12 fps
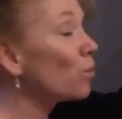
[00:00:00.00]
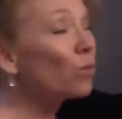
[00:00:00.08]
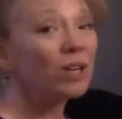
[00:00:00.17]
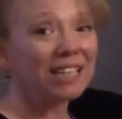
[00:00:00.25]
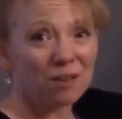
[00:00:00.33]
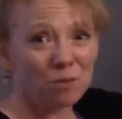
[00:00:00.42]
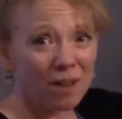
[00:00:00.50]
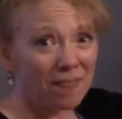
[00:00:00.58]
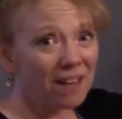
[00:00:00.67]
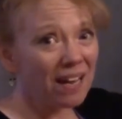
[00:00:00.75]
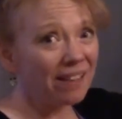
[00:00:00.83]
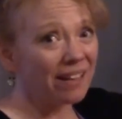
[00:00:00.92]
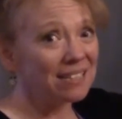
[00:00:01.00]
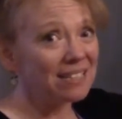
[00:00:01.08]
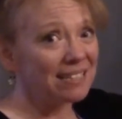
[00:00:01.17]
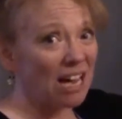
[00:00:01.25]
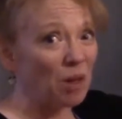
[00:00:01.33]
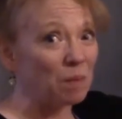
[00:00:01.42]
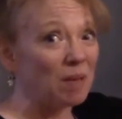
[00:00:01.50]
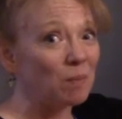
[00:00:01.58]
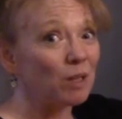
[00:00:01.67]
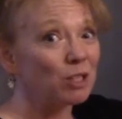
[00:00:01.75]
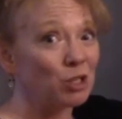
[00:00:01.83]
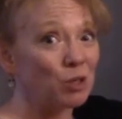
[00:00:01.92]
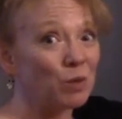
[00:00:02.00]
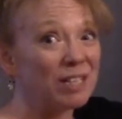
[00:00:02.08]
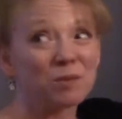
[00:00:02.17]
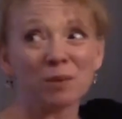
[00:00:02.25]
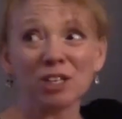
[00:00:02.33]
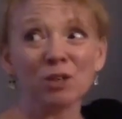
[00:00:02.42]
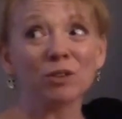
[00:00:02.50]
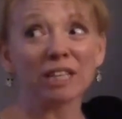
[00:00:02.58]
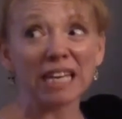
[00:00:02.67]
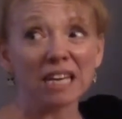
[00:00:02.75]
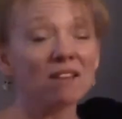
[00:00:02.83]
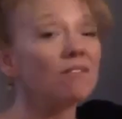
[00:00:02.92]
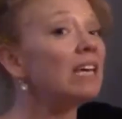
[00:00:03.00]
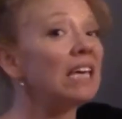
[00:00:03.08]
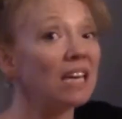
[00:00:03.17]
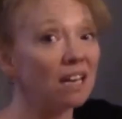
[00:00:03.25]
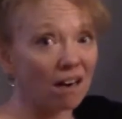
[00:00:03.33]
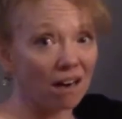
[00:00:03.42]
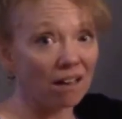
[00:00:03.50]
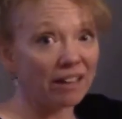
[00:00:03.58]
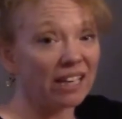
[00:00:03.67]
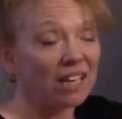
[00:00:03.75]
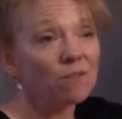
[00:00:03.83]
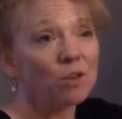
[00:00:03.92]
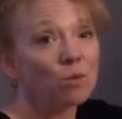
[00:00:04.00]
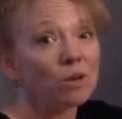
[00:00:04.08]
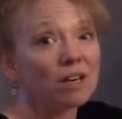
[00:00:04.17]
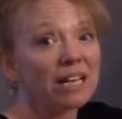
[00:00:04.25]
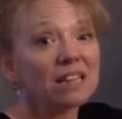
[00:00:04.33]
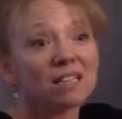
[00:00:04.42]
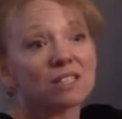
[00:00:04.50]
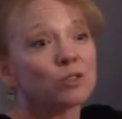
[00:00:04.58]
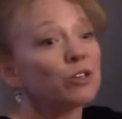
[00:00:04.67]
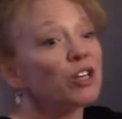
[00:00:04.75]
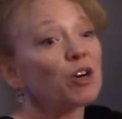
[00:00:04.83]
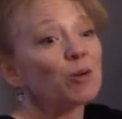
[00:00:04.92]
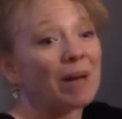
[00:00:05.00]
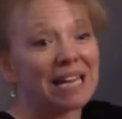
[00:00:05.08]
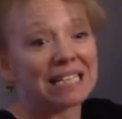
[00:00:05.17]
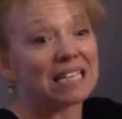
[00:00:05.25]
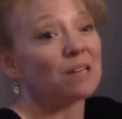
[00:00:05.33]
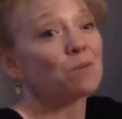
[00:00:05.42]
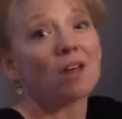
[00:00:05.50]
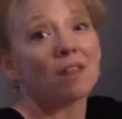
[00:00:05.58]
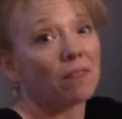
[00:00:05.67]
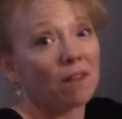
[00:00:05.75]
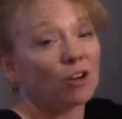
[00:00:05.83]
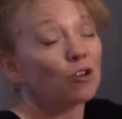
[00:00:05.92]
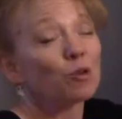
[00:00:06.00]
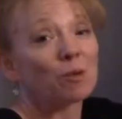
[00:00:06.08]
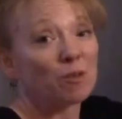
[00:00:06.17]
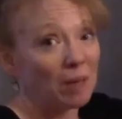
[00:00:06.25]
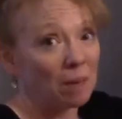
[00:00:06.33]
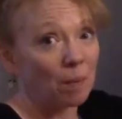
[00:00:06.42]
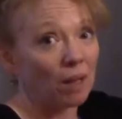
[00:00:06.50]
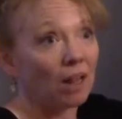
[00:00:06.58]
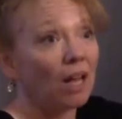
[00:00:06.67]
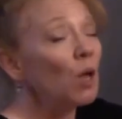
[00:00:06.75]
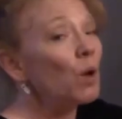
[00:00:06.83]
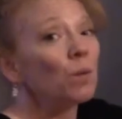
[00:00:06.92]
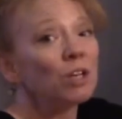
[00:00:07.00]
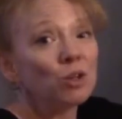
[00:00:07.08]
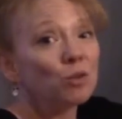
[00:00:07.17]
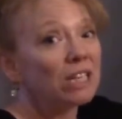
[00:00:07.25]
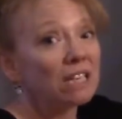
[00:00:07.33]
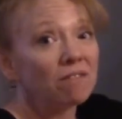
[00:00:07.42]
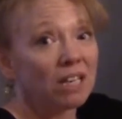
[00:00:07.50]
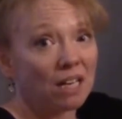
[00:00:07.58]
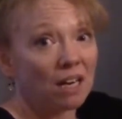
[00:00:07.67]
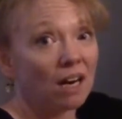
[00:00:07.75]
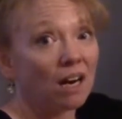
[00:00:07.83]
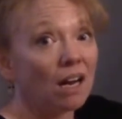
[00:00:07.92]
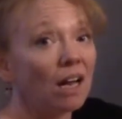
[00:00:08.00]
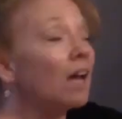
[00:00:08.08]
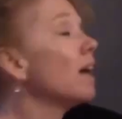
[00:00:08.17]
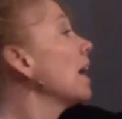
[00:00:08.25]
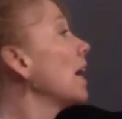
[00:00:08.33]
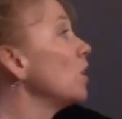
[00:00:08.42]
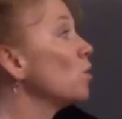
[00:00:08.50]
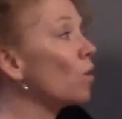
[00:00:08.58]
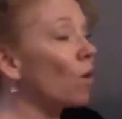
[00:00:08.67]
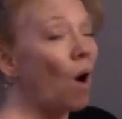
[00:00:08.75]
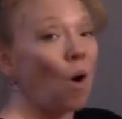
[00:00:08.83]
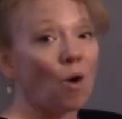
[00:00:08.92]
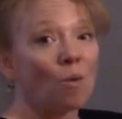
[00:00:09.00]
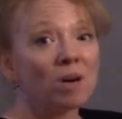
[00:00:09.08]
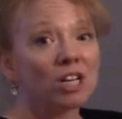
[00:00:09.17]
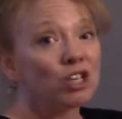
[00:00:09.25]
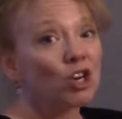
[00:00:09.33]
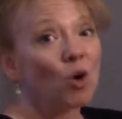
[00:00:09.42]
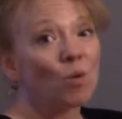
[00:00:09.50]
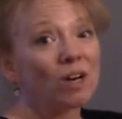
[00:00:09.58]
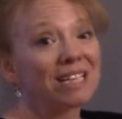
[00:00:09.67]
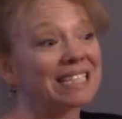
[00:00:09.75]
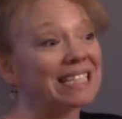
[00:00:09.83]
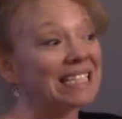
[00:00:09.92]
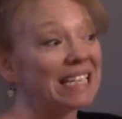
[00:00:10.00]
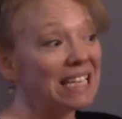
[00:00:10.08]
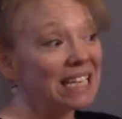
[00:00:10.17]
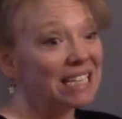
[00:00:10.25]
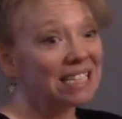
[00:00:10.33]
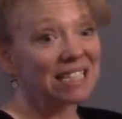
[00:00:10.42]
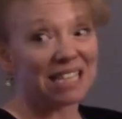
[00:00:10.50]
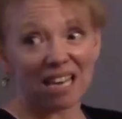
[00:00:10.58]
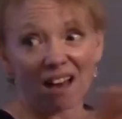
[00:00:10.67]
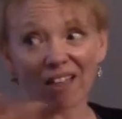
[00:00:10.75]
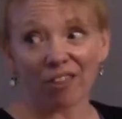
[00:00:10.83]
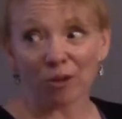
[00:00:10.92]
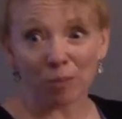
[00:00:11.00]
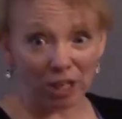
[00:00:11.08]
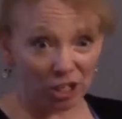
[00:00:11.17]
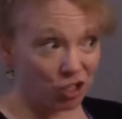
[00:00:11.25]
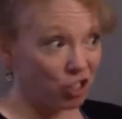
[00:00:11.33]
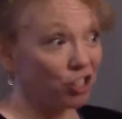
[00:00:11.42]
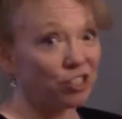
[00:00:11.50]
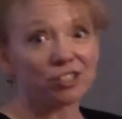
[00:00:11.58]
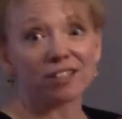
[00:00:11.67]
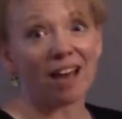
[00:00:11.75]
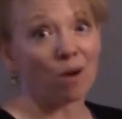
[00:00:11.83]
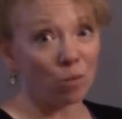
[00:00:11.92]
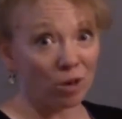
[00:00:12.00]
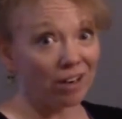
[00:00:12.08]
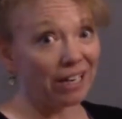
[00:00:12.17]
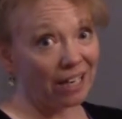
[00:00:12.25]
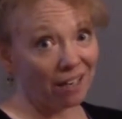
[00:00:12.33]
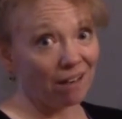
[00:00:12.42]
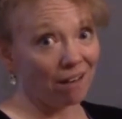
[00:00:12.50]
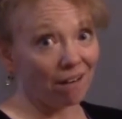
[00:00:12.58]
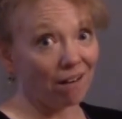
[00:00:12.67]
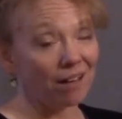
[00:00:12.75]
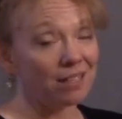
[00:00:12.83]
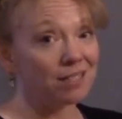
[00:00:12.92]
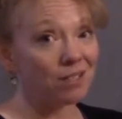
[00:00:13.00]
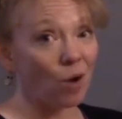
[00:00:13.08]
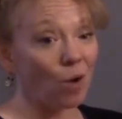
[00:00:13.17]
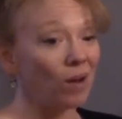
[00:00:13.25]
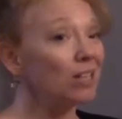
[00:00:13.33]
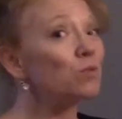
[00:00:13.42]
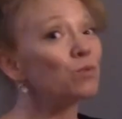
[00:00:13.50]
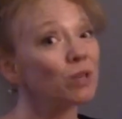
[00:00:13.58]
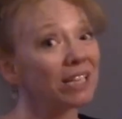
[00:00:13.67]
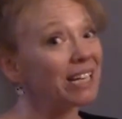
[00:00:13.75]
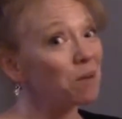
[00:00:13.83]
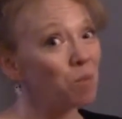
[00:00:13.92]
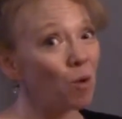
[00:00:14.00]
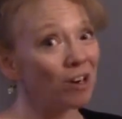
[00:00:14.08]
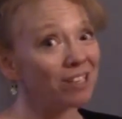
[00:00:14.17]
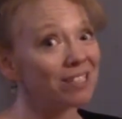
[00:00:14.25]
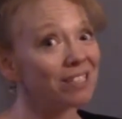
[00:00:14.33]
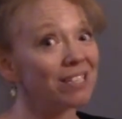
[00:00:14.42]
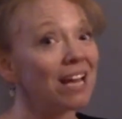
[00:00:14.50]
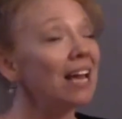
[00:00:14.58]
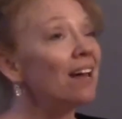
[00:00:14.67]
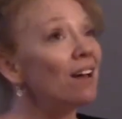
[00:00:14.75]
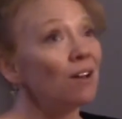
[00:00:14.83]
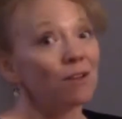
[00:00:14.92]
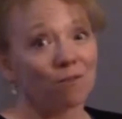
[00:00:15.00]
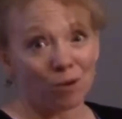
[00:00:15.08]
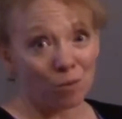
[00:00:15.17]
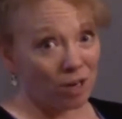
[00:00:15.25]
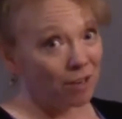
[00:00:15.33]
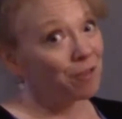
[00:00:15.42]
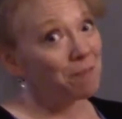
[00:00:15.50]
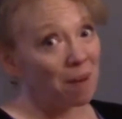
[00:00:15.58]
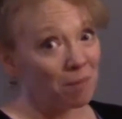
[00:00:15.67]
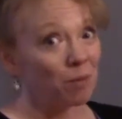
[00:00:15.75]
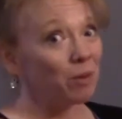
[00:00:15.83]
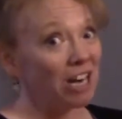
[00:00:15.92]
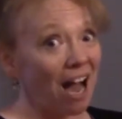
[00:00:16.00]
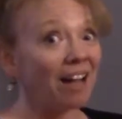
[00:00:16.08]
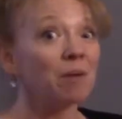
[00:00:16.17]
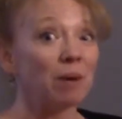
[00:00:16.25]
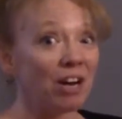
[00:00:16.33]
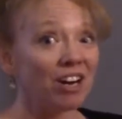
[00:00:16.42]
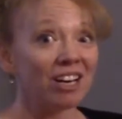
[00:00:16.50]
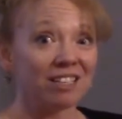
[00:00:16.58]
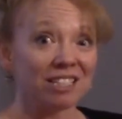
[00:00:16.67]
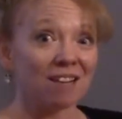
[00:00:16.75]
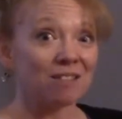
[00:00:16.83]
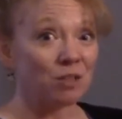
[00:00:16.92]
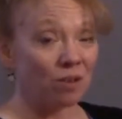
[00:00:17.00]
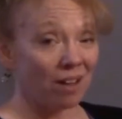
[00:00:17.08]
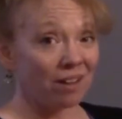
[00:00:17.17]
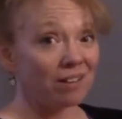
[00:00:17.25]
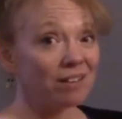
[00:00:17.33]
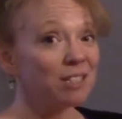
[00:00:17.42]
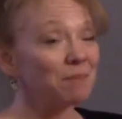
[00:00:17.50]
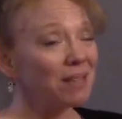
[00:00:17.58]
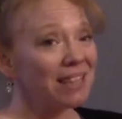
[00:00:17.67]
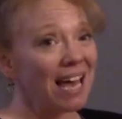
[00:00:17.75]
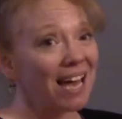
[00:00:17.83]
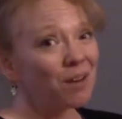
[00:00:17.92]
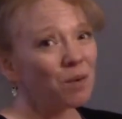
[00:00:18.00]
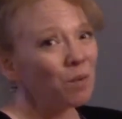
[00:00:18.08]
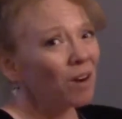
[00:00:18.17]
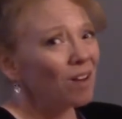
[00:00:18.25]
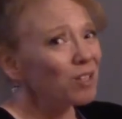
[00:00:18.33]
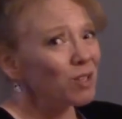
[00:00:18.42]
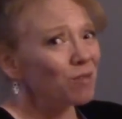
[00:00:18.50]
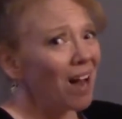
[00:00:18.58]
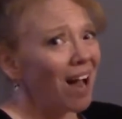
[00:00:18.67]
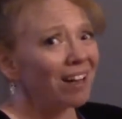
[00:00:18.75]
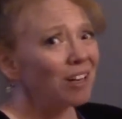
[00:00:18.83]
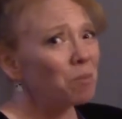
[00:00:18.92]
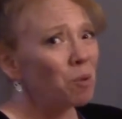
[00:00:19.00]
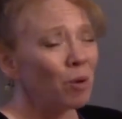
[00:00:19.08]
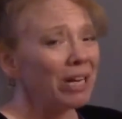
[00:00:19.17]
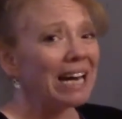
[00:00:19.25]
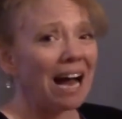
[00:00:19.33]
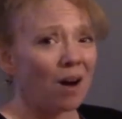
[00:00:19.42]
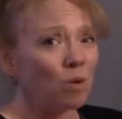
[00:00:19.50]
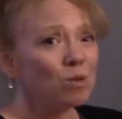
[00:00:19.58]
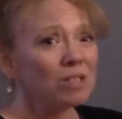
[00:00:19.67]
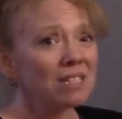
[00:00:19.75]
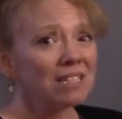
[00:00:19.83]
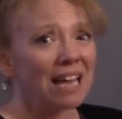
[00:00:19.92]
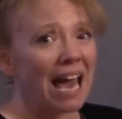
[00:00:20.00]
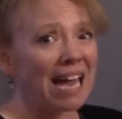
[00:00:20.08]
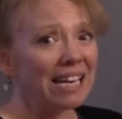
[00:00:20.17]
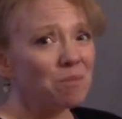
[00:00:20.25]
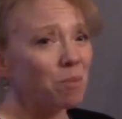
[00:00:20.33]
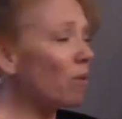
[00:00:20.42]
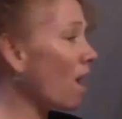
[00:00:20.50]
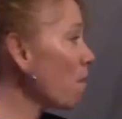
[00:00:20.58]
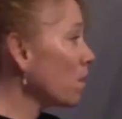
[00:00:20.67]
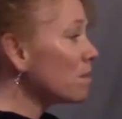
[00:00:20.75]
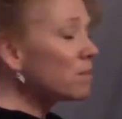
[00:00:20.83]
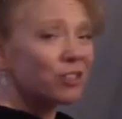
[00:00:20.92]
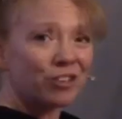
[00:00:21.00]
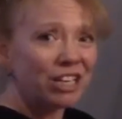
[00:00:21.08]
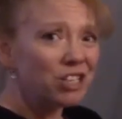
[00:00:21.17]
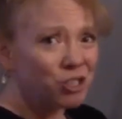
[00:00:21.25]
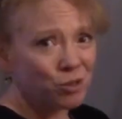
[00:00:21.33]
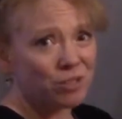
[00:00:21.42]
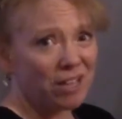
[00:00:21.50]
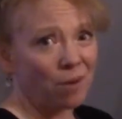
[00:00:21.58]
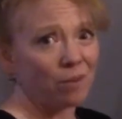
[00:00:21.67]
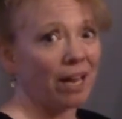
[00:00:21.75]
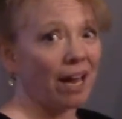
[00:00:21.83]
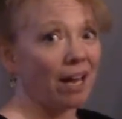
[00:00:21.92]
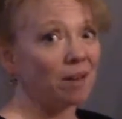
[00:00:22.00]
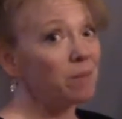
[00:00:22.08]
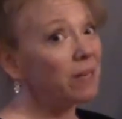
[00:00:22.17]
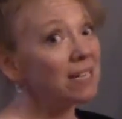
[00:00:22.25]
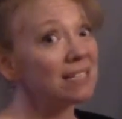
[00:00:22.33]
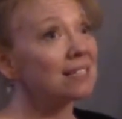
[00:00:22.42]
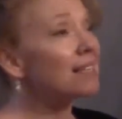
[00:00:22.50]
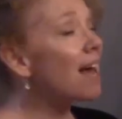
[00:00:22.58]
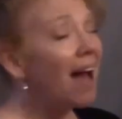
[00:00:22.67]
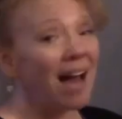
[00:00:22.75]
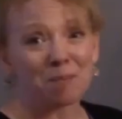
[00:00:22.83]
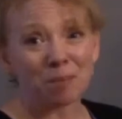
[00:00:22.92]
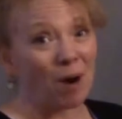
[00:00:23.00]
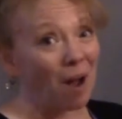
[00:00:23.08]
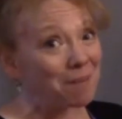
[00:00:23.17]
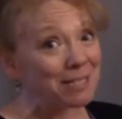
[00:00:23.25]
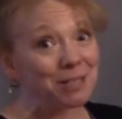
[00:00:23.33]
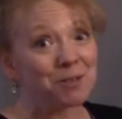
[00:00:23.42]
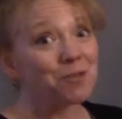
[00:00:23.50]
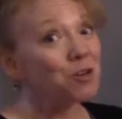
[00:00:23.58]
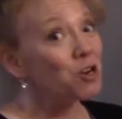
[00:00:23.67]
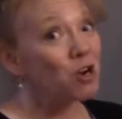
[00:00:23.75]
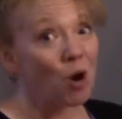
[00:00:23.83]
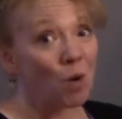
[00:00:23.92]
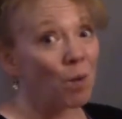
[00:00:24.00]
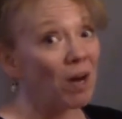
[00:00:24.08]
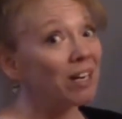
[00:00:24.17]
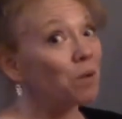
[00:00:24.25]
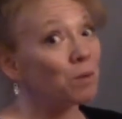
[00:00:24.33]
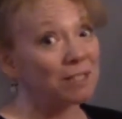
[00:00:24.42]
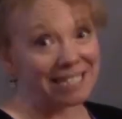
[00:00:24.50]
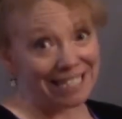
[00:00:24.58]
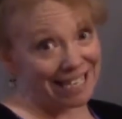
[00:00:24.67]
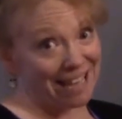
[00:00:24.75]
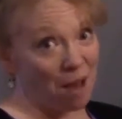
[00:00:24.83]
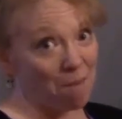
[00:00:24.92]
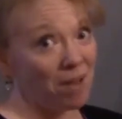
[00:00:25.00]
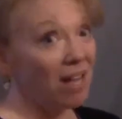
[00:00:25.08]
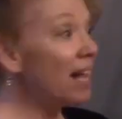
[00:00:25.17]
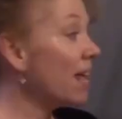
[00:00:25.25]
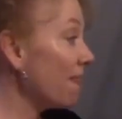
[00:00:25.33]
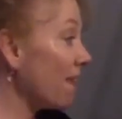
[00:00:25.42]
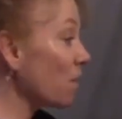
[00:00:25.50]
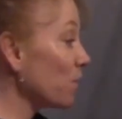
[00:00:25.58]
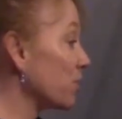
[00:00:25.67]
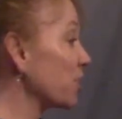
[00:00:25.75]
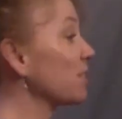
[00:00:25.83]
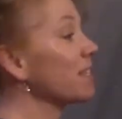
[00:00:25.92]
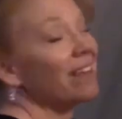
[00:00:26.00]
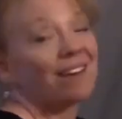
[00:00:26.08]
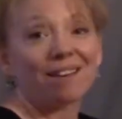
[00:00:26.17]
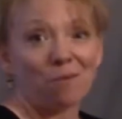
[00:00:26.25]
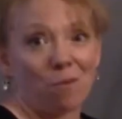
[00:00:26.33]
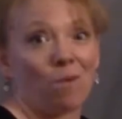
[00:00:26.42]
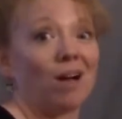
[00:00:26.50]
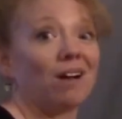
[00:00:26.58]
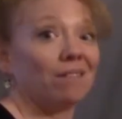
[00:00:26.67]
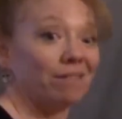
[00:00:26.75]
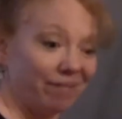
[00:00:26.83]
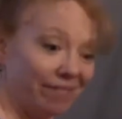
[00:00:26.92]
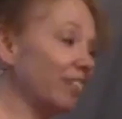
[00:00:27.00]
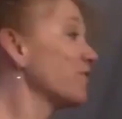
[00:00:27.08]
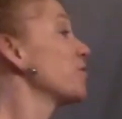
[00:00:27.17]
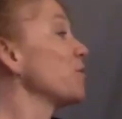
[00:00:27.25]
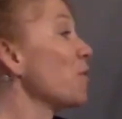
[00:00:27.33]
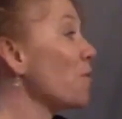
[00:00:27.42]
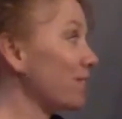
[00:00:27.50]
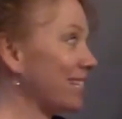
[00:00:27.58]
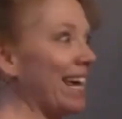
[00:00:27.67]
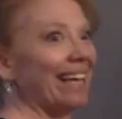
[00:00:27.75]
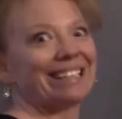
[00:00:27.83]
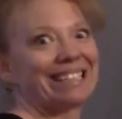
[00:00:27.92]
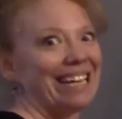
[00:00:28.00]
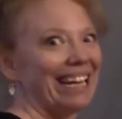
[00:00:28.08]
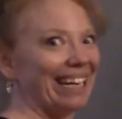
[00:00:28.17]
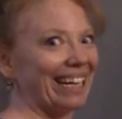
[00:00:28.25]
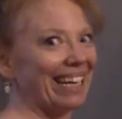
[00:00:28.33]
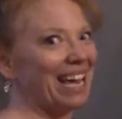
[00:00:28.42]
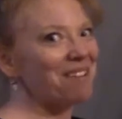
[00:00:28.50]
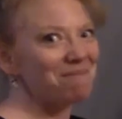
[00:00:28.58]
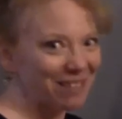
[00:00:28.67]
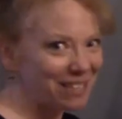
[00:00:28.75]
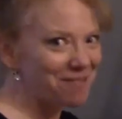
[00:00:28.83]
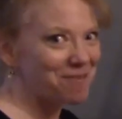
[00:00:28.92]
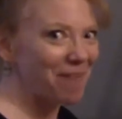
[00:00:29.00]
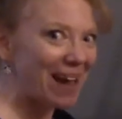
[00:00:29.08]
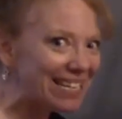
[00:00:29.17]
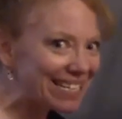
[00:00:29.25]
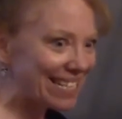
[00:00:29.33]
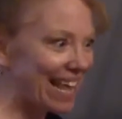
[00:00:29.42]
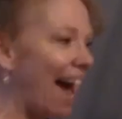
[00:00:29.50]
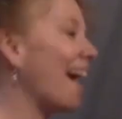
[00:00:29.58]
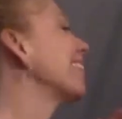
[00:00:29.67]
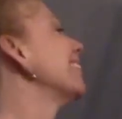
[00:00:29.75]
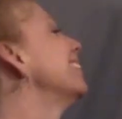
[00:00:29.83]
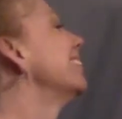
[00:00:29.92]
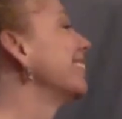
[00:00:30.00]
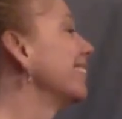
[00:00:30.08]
really, one thing I like to tell people too is when you leave here, like if you were in the studio painting with a group of people, when you leave here and you go home, no one sees the other pictures that were here. And so it's really important, for one, remember we're not comparing ourselves to others, but then we're also not going to point out any problems or issues that we had, because I promise you, no one will see them. they will just think, wow, you're so talented. I can't believe you painted that.